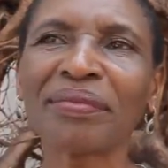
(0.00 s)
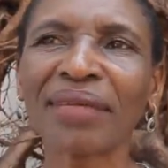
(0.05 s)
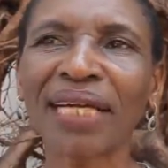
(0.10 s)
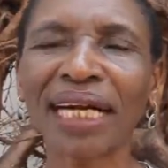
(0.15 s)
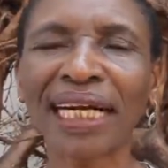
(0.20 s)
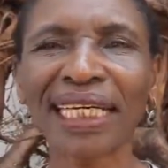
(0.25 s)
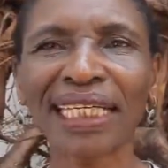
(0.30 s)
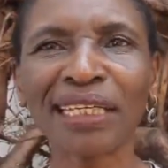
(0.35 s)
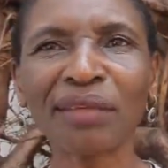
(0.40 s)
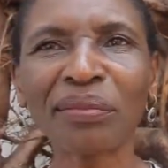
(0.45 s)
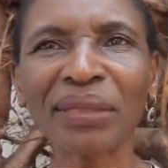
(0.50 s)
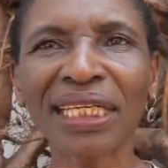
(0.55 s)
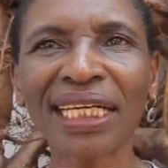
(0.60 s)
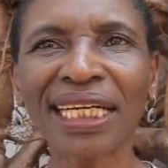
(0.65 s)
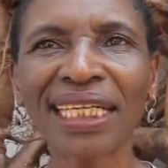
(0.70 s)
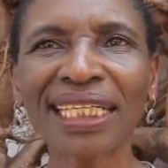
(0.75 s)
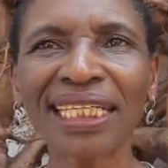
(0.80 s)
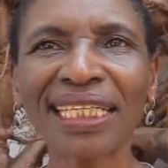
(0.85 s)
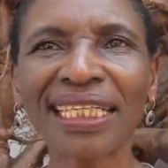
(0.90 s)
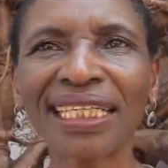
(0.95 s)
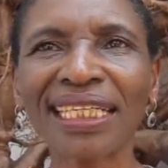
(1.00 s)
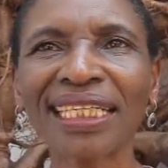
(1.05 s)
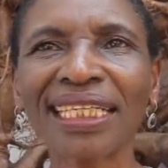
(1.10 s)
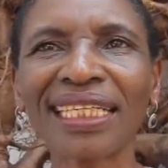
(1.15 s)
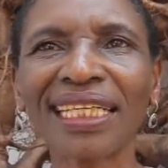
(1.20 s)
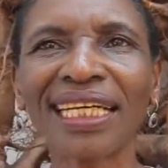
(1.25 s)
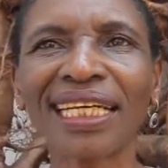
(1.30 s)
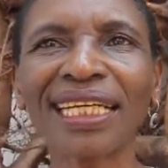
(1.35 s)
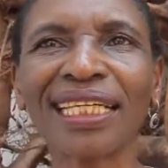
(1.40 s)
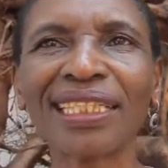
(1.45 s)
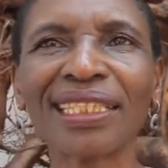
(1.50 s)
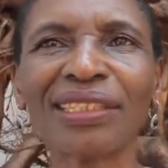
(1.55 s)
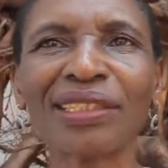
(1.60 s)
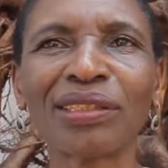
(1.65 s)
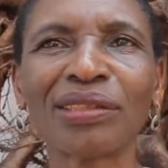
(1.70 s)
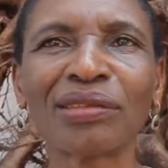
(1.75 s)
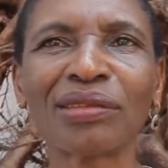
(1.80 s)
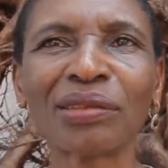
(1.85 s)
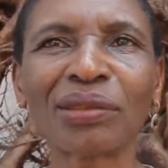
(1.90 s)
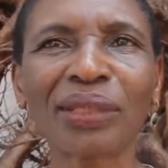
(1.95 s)
Academically,
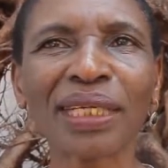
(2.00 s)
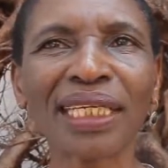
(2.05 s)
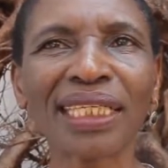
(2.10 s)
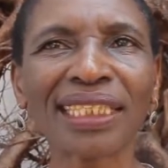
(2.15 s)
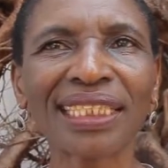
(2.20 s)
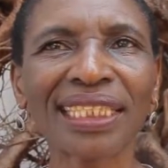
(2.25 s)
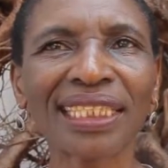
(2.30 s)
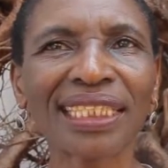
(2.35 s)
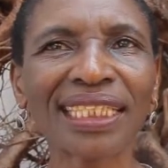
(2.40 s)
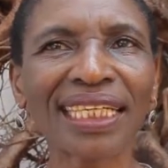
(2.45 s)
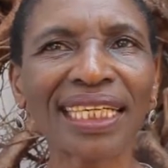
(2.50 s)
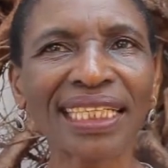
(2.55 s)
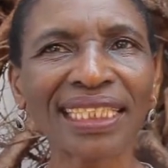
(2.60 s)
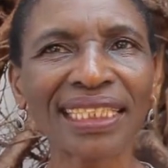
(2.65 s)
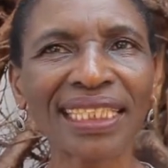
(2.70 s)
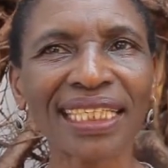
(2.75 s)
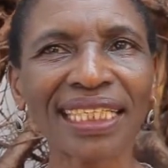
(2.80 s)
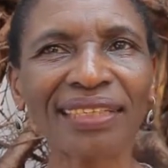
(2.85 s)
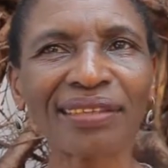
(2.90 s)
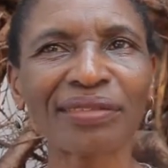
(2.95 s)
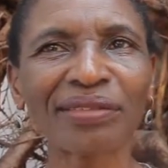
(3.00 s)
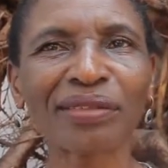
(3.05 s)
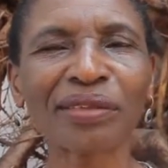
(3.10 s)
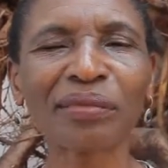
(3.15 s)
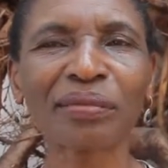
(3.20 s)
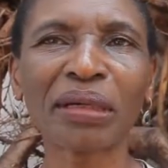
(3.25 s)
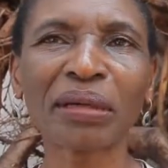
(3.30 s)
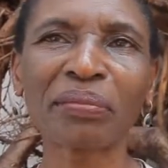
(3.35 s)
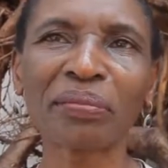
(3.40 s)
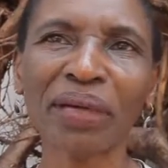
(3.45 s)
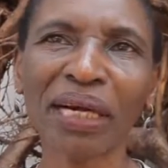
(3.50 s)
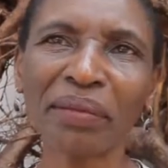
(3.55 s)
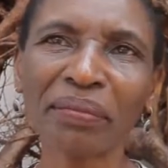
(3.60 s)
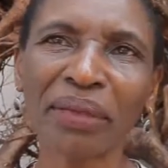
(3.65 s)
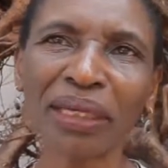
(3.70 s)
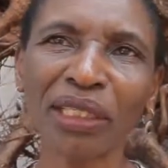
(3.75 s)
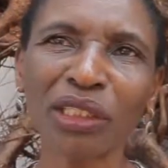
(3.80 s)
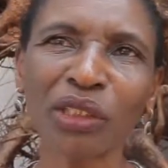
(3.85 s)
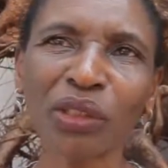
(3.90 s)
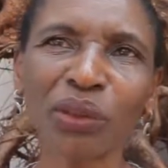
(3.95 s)
I trained in Quénia from my
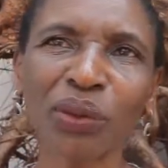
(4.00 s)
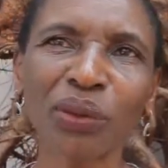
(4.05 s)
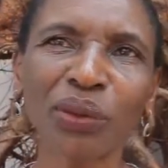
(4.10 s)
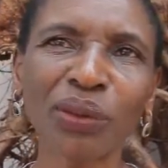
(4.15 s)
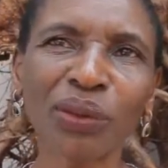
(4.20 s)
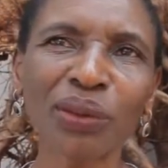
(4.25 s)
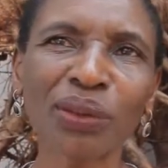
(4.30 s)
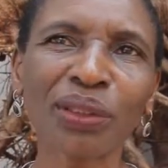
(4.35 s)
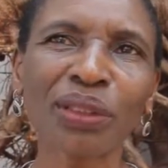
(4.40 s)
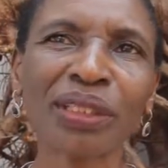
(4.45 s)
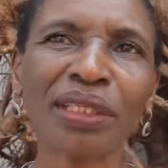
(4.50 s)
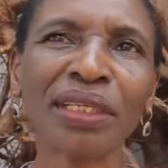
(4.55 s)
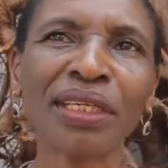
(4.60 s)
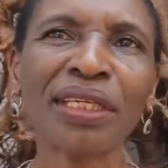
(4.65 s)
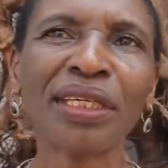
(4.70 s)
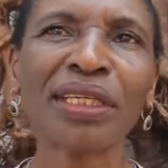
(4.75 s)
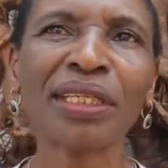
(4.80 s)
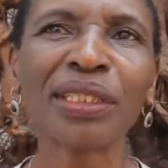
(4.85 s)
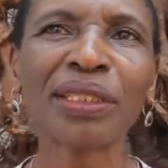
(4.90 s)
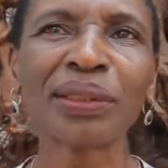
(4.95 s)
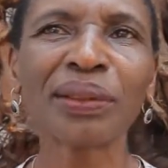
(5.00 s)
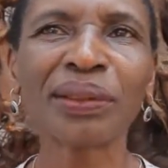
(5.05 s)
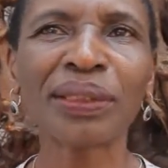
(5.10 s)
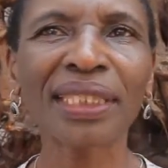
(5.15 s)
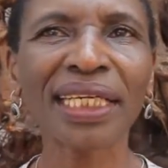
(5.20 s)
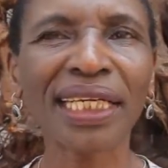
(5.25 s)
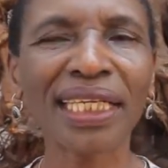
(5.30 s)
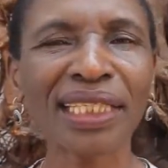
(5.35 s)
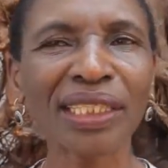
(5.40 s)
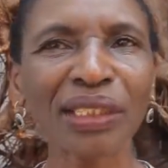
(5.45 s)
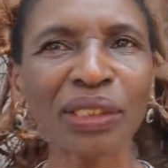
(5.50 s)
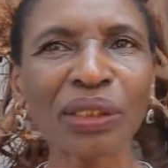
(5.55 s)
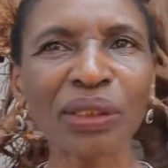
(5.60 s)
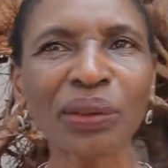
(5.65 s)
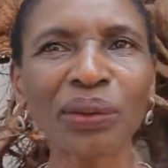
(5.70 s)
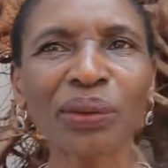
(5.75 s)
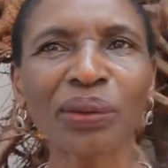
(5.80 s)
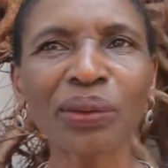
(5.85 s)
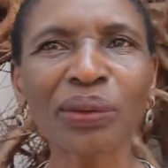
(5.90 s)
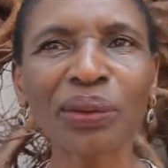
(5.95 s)
primary school to secondary
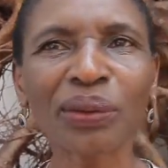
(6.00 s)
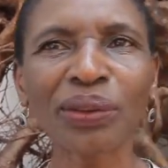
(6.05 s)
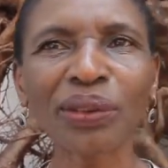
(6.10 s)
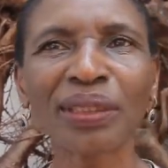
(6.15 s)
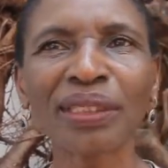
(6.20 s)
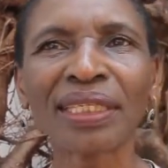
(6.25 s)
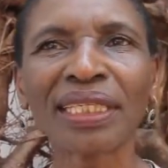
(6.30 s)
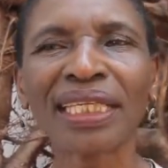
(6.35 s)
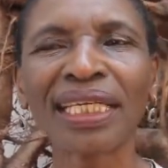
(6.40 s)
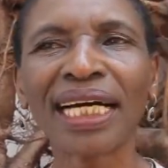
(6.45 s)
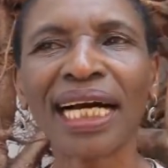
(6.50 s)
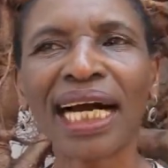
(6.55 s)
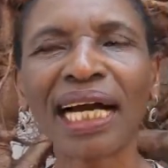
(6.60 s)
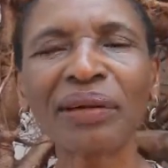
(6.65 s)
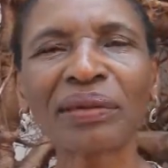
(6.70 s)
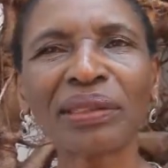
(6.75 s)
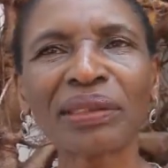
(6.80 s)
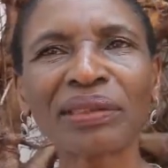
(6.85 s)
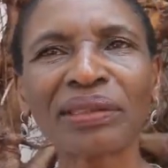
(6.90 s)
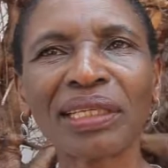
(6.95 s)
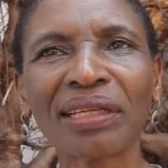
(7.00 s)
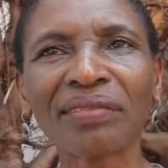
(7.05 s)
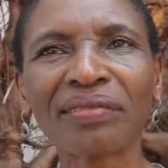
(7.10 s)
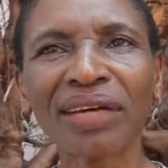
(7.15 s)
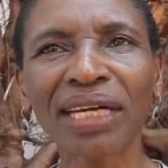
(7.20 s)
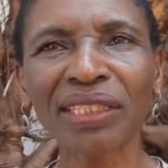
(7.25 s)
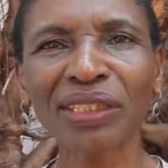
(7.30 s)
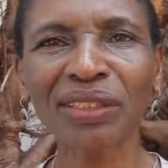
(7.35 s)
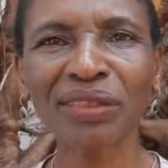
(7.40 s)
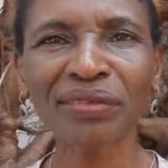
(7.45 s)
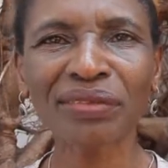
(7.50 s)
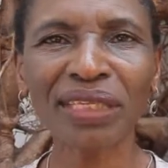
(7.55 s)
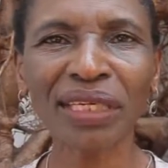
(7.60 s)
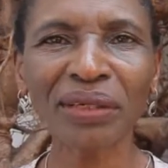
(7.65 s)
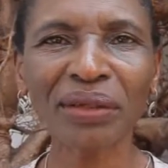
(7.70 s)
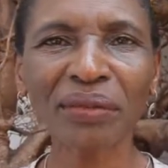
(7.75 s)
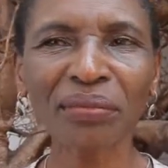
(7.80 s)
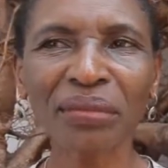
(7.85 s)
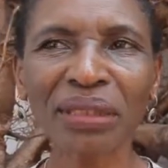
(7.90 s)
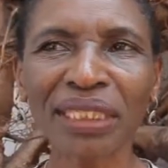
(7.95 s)
school. I went to the University of
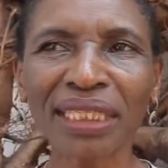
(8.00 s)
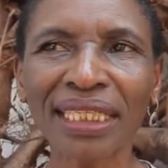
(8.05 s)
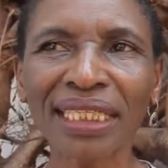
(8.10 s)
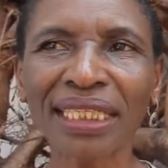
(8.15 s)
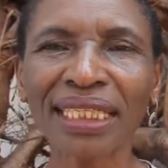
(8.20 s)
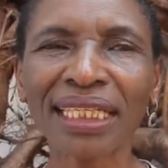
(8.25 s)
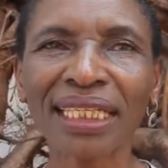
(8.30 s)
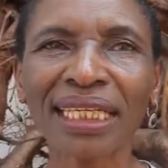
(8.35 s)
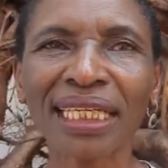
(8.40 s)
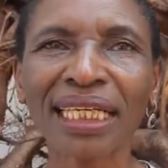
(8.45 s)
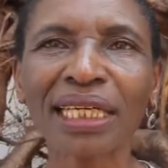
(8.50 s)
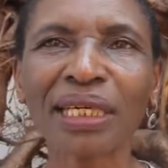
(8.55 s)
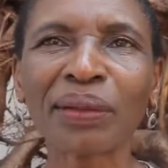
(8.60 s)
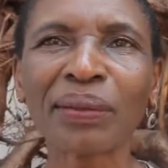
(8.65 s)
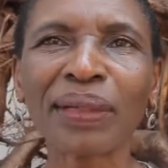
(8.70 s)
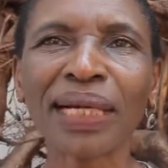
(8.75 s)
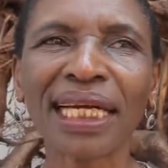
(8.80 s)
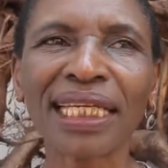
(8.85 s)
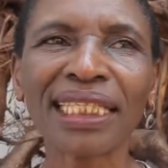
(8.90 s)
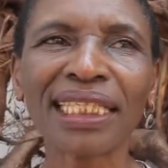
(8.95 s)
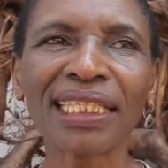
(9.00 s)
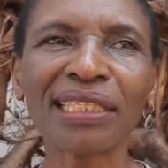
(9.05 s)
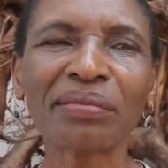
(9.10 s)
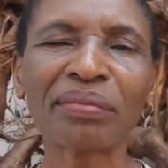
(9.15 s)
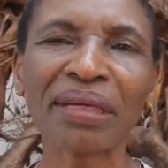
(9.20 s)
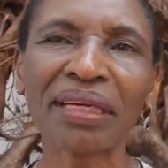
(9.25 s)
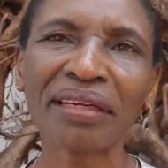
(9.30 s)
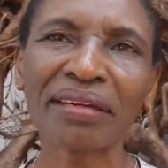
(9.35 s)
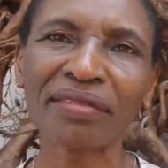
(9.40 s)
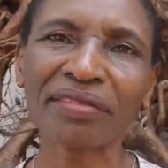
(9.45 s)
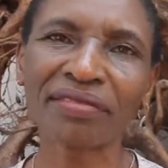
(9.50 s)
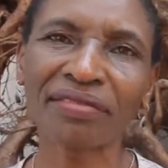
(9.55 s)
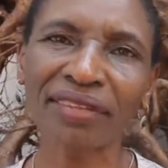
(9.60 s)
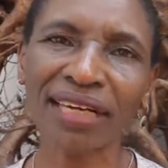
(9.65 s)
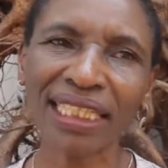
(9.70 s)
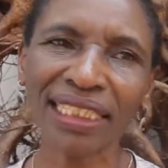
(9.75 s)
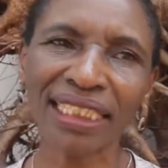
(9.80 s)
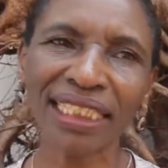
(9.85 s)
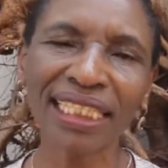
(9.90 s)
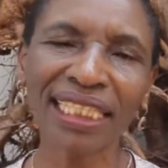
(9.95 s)
Nairobi, where I did my
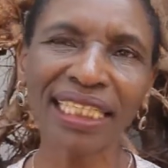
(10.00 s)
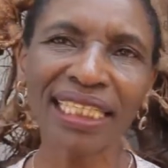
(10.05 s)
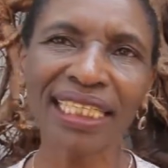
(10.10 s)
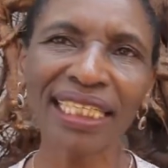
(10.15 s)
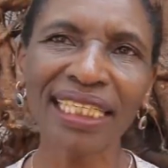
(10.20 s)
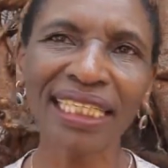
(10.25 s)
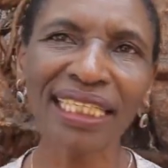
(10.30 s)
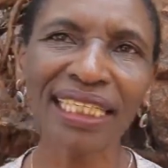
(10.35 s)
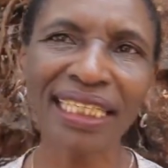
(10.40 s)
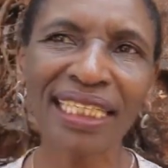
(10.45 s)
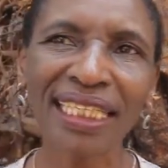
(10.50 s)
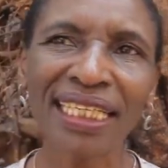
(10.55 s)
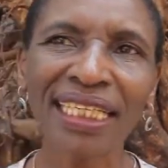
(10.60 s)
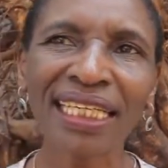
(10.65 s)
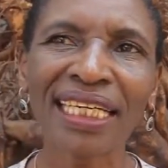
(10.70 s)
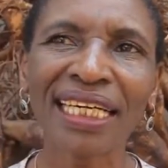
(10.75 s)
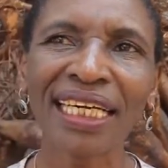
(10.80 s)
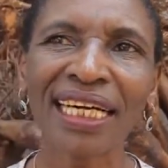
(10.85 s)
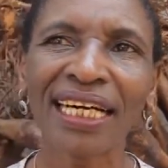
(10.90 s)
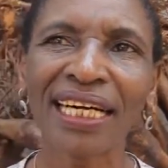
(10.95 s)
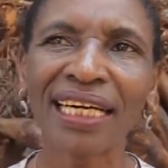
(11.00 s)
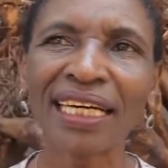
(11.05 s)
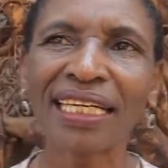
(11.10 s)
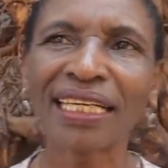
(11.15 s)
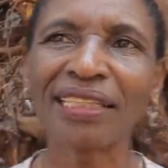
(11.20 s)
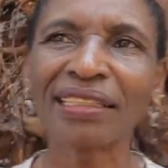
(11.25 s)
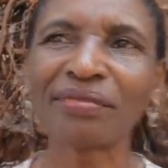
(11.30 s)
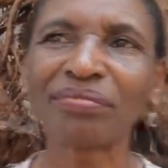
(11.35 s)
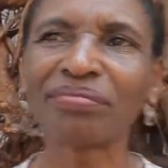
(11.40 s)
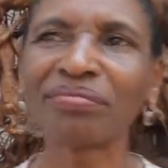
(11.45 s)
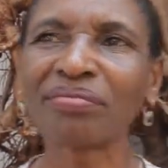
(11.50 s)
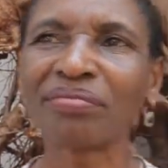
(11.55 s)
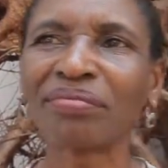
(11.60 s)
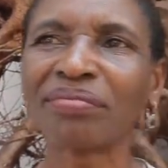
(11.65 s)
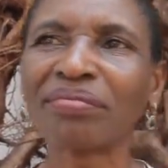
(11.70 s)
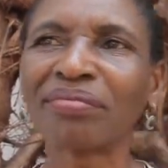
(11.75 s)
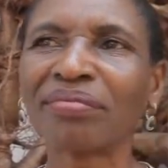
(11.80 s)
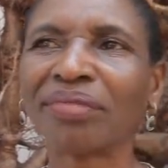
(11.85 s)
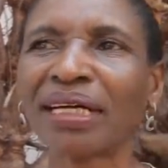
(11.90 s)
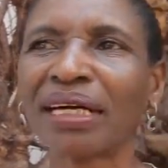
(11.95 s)
first degree,
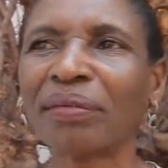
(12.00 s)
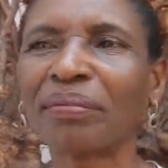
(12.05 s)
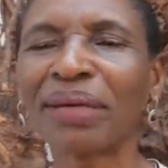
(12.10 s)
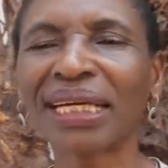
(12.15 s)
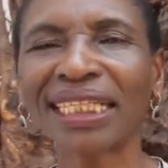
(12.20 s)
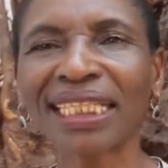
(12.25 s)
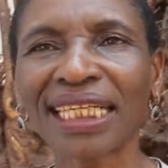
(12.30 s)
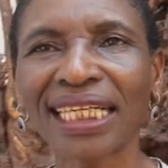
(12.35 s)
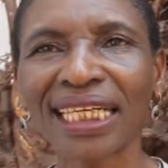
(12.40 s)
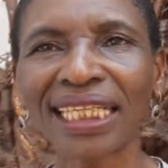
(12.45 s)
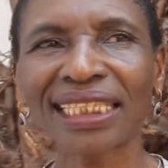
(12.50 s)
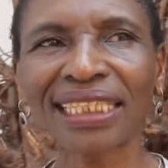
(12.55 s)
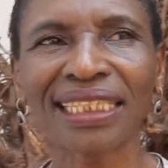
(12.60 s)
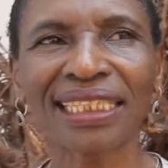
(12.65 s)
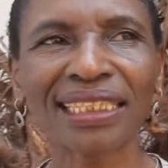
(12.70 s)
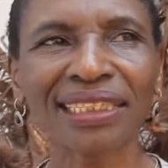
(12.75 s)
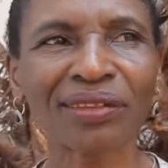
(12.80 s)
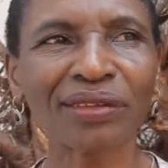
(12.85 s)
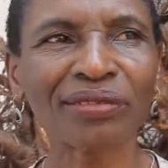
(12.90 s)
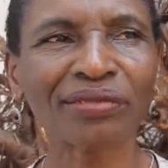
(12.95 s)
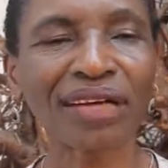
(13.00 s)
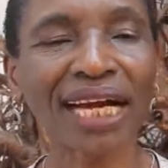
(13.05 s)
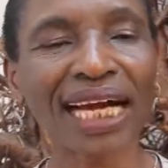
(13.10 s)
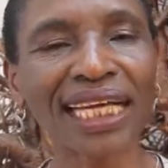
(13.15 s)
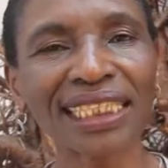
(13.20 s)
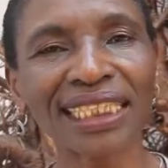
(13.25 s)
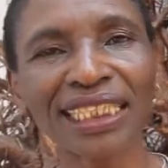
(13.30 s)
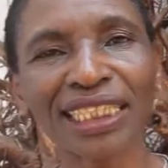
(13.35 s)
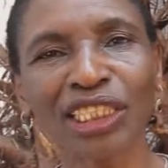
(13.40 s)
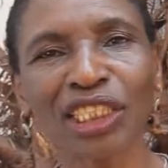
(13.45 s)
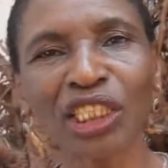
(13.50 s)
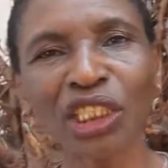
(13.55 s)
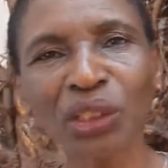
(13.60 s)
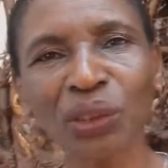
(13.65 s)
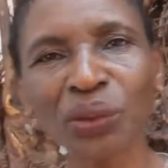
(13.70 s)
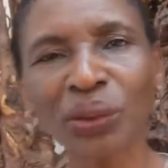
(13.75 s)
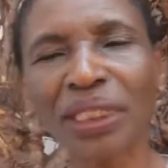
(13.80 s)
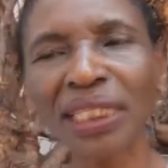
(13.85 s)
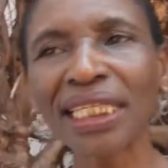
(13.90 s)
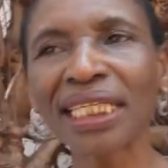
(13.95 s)
a Bachelor's of Arts in
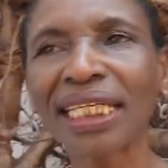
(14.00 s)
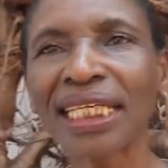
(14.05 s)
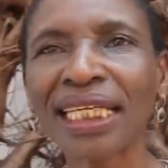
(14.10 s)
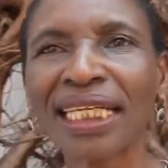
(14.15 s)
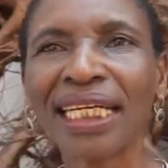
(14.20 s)
History.